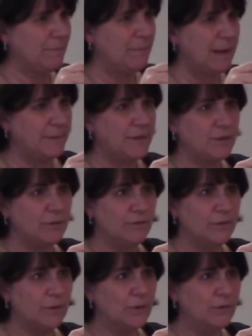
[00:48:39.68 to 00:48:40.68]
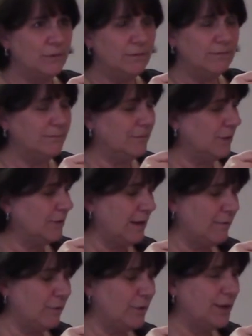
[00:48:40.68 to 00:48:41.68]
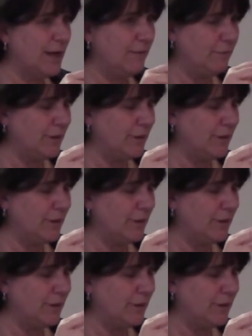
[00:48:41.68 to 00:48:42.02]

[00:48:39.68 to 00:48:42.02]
maybe too full or not full enough,